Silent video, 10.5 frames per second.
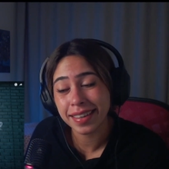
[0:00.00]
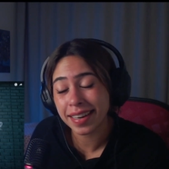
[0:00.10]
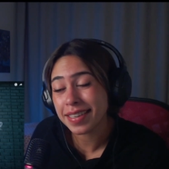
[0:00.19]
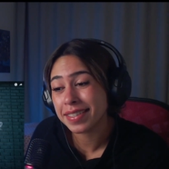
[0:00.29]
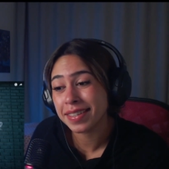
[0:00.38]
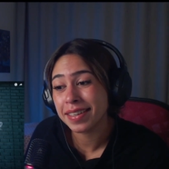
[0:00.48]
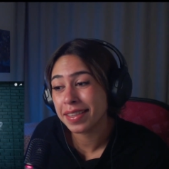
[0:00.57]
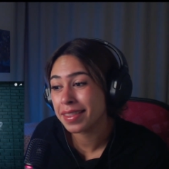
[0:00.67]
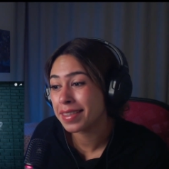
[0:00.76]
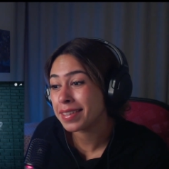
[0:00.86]
Guys,
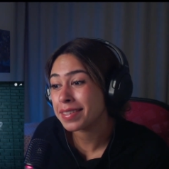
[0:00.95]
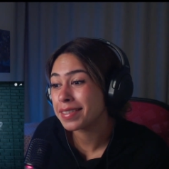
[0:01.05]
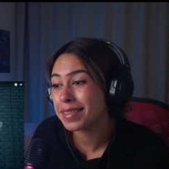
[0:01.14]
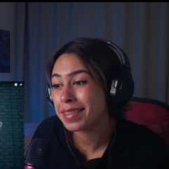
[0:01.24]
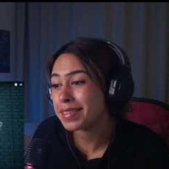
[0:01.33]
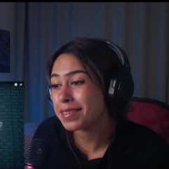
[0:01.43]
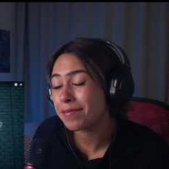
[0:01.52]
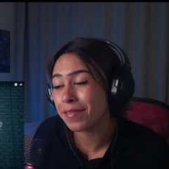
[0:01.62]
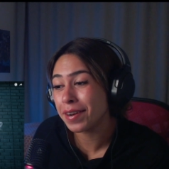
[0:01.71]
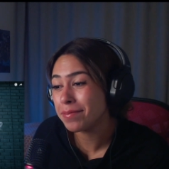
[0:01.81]
this this
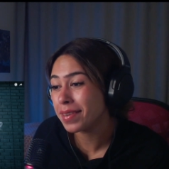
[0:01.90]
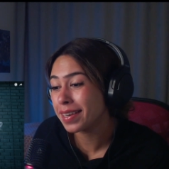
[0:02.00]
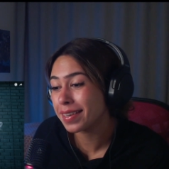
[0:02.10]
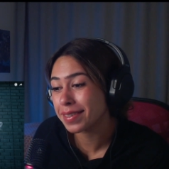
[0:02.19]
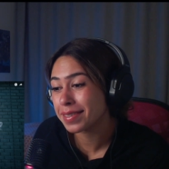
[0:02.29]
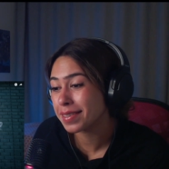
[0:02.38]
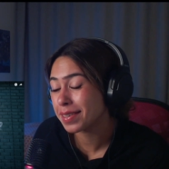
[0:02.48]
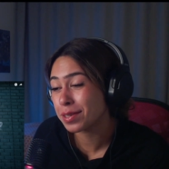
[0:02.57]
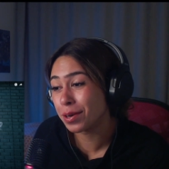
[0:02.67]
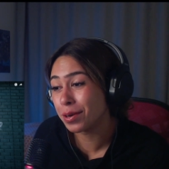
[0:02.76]
filming is
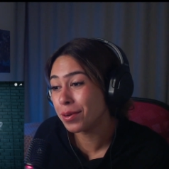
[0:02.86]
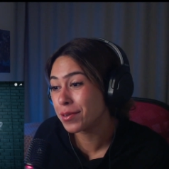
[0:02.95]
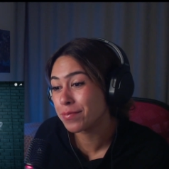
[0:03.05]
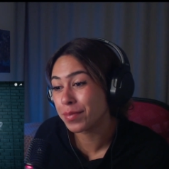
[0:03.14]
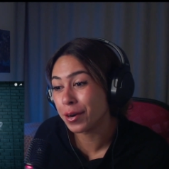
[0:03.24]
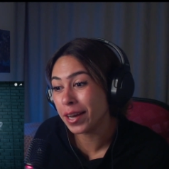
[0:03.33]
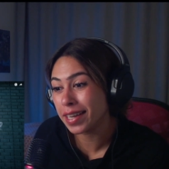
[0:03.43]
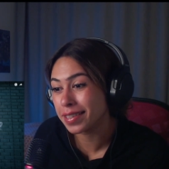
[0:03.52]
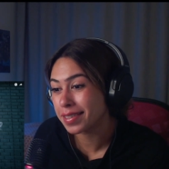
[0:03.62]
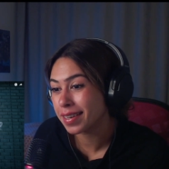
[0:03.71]
so on
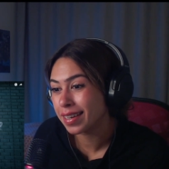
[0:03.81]
point.